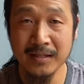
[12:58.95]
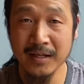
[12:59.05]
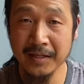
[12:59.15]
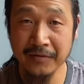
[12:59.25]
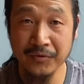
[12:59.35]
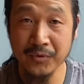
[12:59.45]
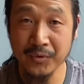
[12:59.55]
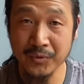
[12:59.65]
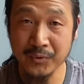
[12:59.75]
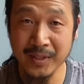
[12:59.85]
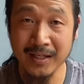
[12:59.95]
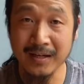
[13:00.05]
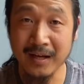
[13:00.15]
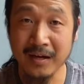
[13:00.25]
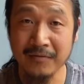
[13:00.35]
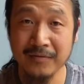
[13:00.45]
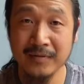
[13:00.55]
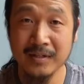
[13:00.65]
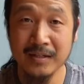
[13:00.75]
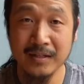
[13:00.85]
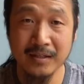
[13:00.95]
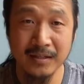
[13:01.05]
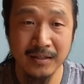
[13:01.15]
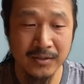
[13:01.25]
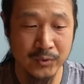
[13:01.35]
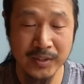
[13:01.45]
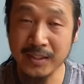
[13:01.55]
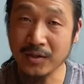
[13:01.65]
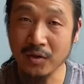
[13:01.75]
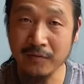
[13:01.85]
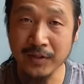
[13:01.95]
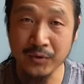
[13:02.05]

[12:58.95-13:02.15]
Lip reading: And if you really love drinking coffee,